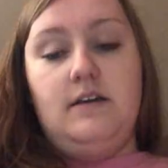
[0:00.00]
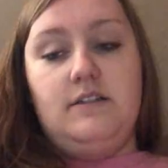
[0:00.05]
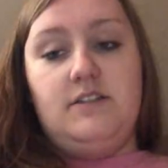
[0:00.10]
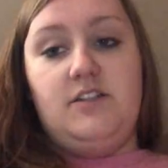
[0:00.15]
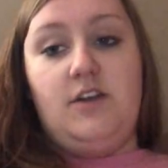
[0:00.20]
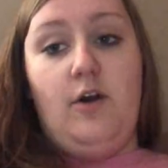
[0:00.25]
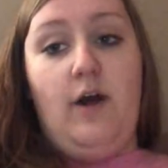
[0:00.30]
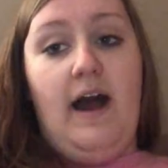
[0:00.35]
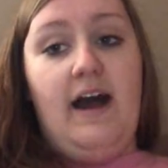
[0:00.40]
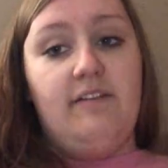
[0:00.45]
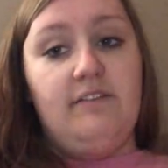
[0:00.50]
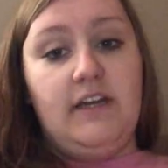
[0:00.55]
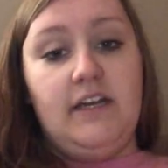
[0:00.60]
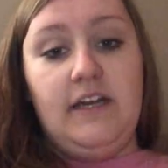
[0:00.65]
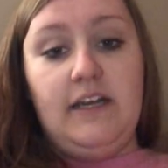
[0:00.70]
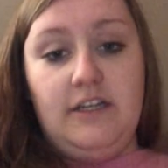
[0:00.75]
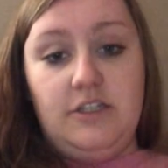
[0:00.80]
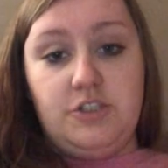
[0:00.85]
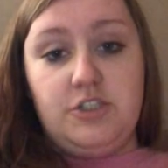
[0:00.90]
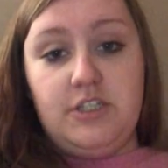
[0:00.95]
So having
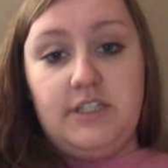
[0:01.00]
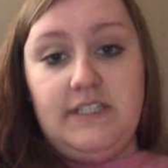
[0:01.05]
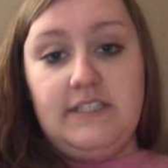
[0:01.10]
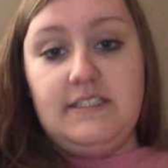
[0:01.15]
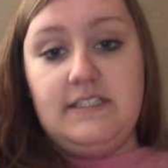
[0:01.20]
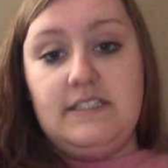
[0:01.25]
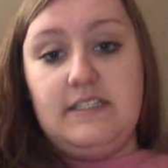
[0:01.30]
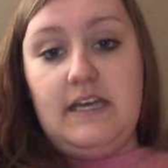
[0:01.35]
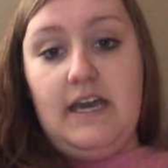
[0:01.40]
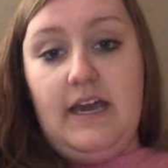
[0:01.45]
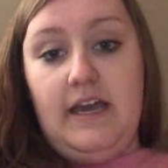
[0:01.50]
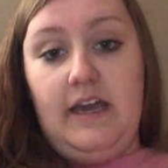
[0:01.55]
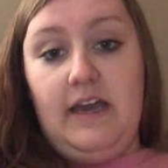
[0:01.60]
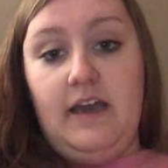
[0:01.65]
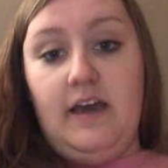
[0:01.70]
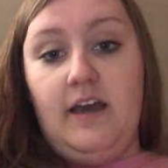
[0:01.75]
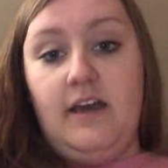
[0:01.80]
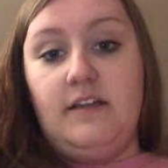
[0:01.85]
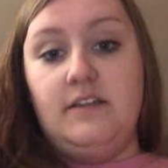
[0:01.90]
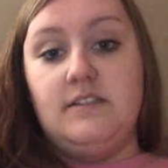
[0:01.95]
interest
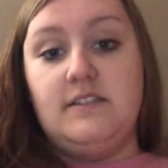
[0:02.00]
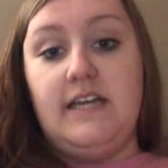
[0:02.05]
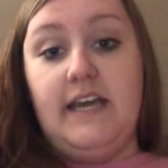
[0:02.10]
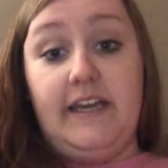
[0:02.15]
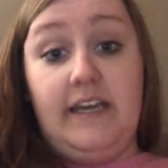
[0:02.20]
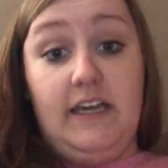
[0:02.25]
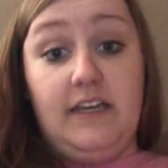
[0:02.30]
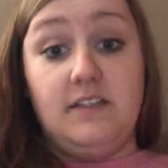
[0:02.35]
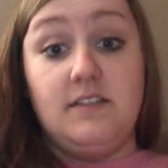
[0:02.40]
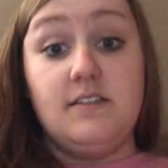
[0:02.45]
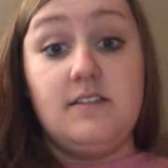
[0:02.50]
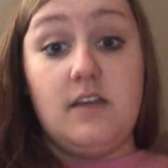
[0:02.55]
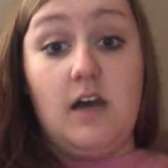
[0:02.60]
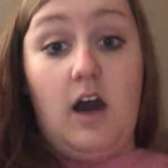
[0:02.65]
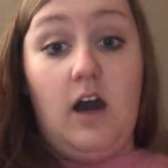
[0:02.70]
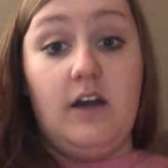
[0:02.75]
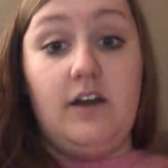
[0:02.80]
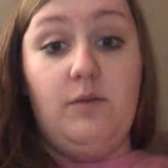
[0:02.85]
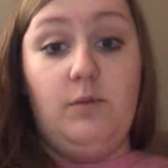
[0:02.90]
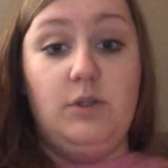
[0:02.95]
and taking
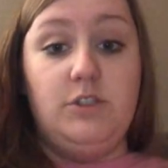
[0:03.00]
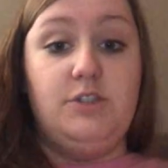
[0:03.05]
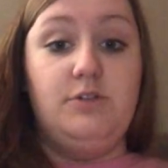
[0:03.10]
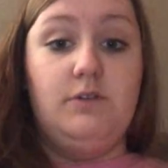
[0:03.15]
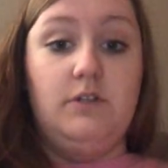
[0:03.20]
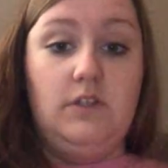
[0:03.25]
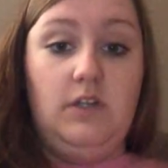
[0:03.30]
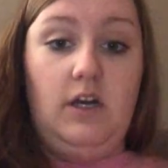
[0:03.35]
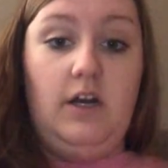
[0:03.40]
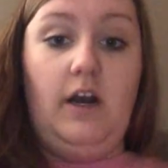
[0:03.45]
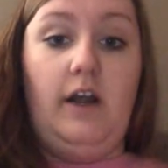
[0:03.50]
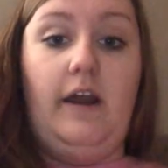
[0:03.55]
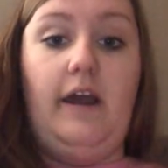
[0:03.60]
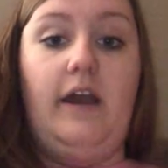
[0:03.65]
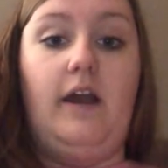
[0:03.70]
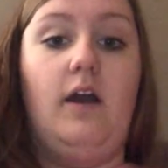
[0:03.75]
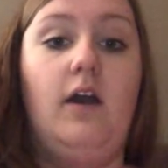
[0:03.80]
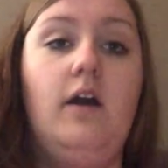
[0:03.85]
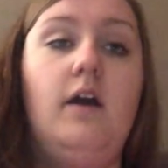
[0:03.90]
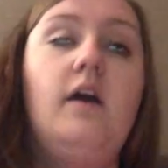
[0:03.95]
stock in what you are
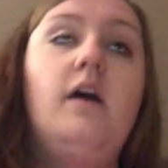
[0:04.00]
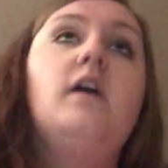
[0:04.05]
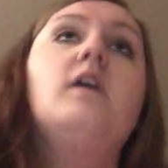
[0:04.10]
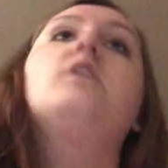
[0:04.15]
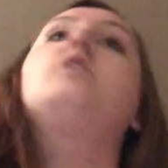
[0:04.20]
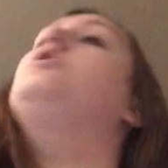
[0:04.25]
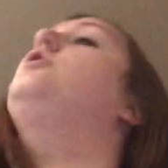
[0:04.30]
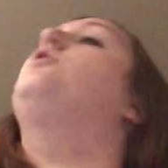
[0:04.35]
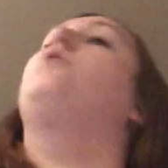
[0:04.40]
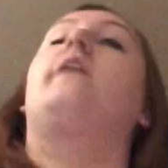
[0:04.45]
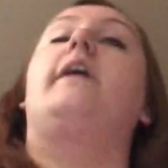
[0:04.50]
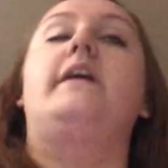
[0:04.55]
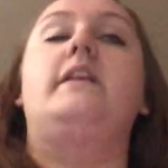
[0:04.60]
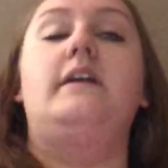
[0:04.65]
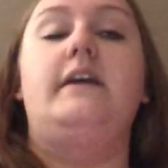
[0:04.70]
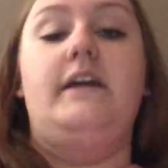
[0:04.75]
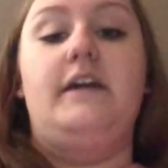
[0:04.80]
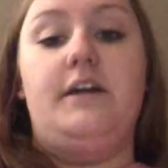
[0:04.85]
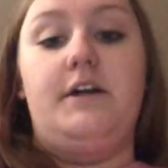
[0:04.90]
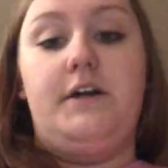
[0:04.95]
learning
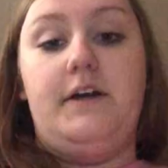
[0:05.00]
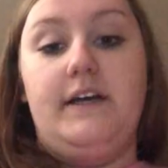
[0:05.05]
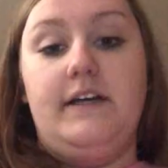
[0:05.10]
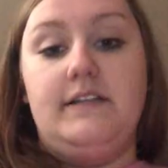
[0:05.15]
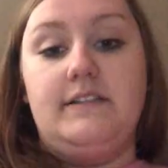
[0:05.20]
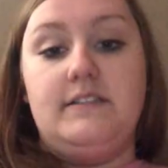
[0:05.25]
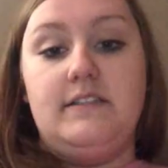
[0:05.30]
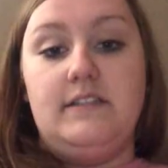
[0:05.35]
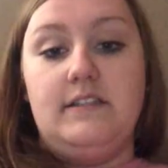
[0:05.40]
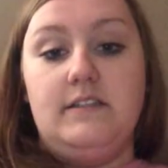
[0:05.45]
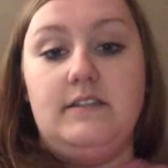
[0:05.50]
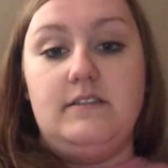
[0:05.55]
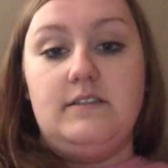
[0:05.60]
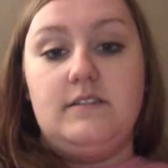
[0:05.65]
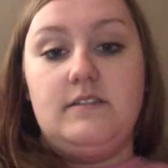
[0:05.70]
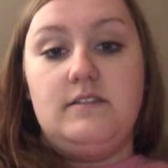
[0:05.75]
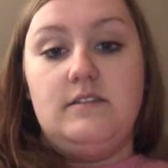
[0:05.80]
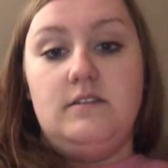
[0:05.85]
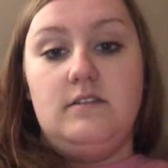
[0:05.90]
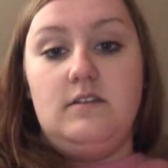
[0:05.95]
greatly
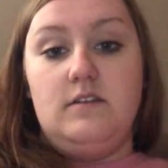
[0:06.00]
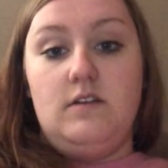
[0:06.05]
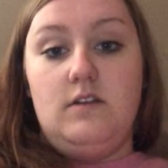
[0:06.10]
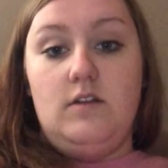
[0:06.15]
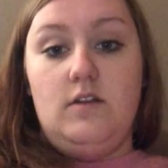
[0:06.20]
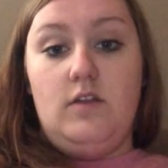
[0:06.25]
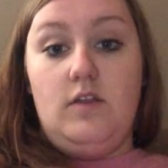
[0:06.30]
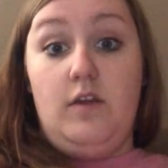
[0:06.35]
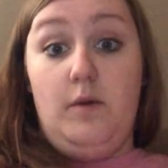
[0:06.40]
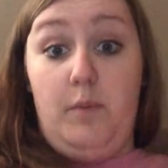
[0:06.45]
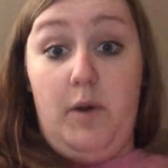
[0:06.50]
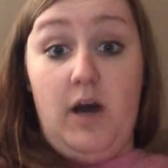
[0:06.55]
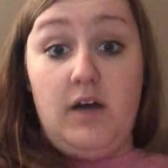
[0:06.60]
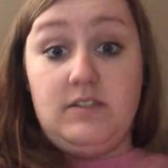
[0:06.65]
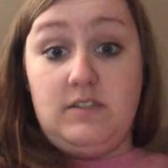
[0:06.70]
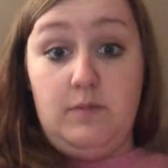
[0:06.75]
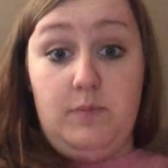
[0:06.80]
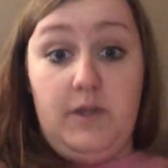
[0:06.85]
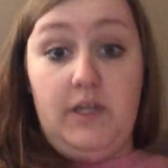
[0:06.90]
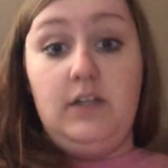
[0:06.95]
increases the
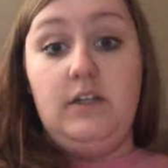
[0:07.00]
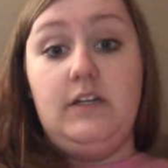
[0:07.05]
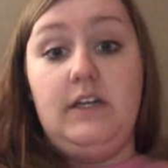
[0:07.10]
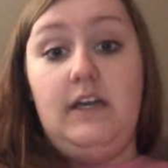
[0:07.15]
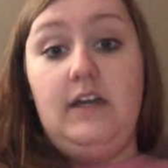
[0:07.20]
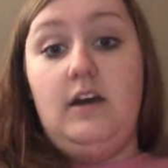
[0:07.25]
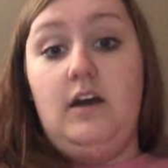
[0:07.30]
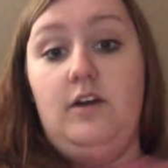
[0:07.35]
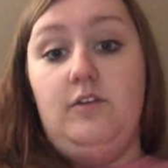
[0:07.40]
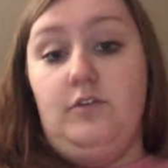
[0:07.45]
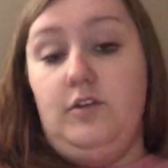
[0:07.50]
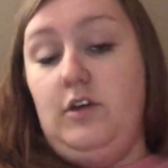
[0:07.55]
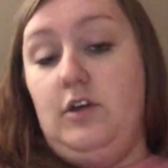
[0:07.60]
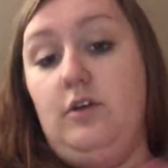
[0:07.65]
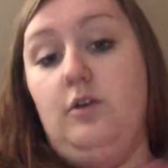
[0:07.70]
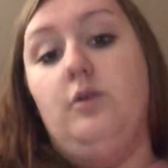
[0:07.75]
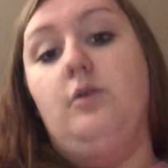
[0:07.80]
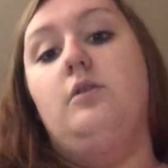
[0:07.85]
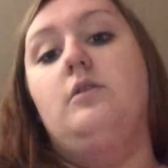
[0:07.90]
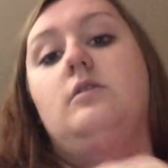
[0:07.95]
possibility of
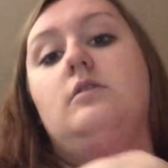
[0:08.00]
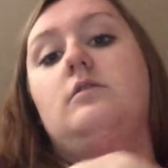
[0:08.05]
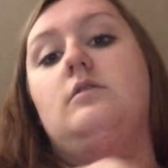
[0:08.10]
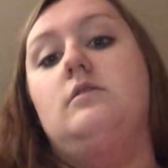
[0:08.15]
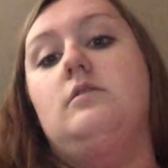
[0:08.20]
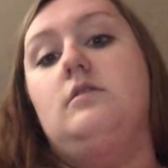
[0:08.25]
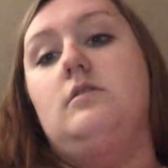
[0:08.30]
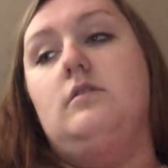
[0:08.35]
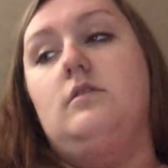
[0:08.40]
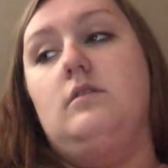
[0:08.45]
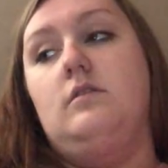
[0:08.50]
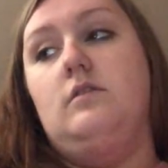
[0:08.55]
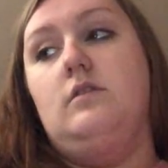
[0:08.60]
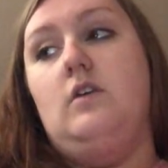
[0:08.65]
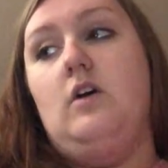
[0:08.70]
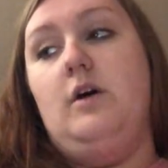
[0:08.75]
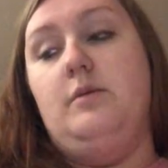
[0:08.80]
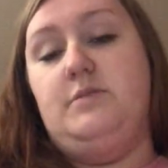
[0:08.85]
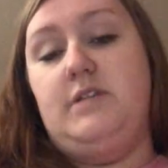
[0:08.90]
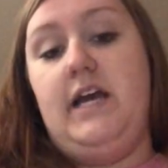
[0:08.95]
you
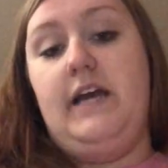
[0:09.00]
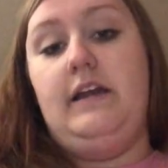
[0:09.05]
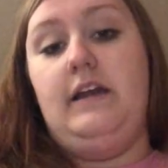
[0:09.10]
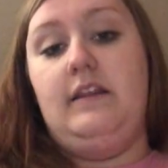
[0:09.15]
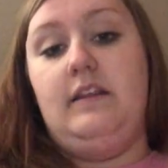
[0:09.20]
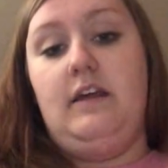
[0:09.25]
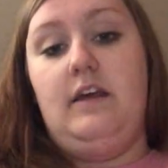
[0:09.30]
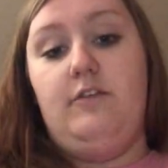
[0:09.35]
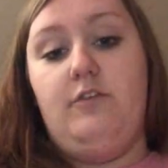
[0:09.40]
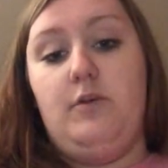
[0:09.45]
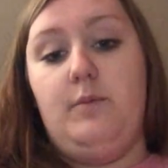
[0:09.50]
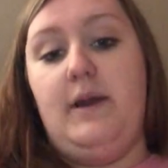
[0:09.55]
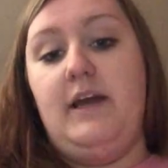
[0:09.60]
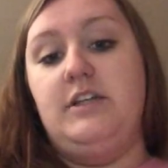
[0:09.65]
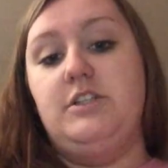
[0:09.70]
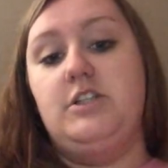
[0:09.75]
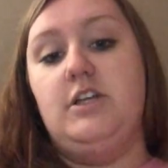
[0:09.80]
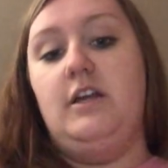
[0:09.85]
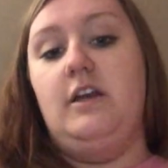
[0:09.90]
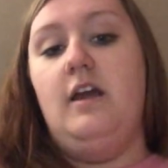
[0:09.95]
obtaining the
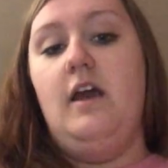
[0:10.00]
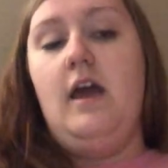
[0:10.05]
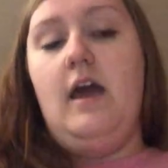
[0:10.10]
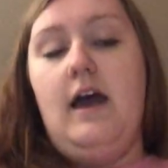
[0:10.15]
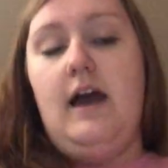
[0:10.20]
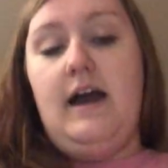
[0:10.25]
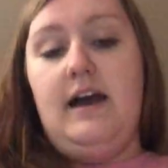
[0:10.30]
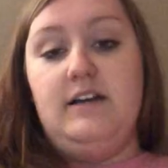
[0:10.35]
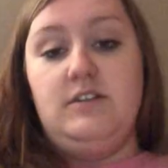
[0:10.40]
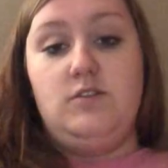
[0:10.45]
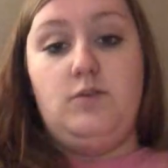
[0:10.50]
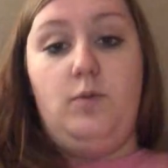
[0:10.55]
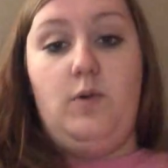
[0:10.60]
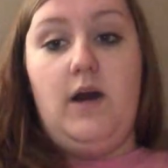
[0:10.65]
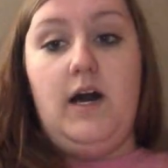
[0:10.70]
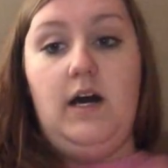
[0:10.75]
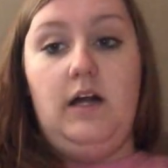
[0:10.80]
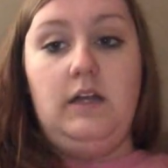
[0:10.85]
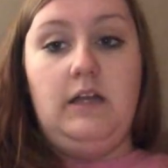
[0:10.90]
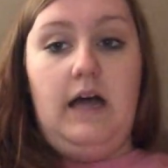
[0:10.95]
information, as
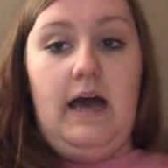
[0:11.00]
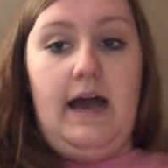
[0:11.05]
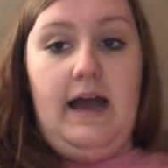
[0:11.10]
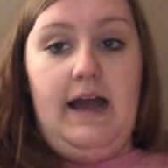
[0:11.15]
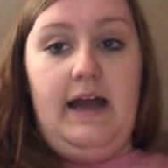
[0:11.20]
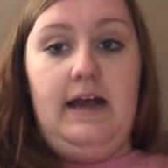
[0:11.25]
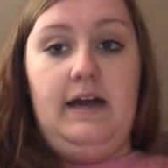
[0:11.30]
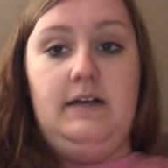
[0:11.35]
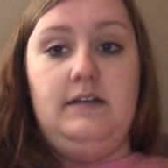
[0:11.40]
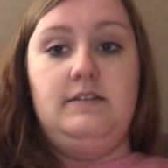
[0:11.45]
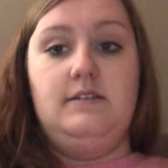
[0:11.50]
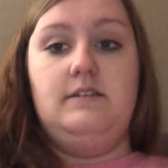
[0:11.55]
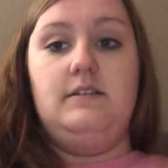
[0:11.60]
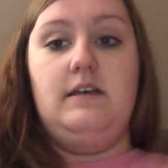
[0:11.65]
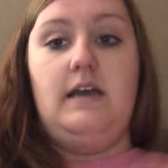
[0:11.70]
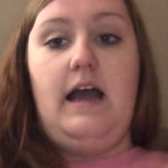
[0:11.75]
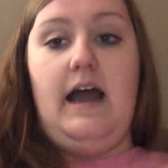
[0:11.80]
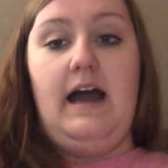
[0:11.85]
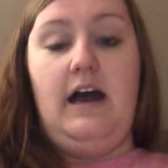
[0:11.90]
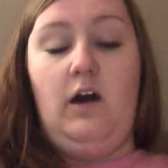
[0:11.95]
well
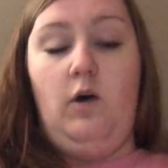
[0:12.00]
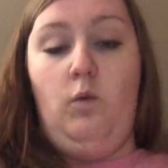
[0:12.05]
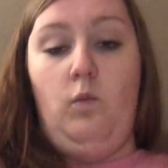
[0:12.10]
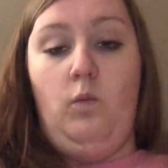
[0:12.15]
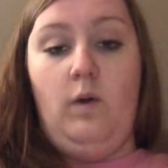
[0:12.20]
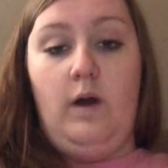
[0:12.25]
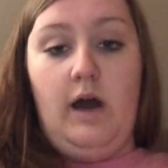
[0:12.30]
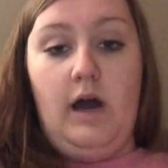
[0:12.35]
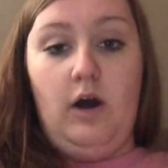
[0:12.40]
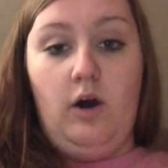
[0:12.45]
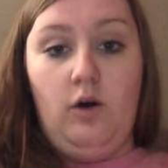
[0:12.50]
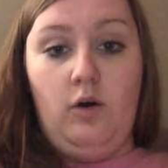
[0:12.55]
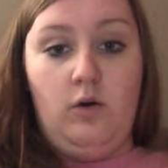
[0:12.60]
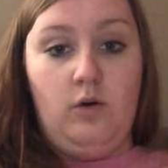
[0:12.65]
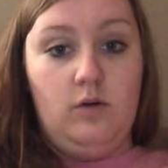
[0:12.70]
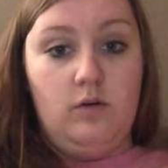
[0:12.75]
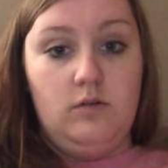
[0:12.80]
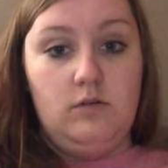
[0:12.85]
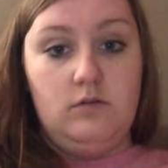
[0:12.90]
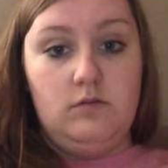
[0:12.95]
as how
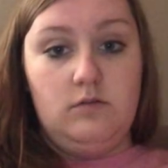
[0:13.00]
well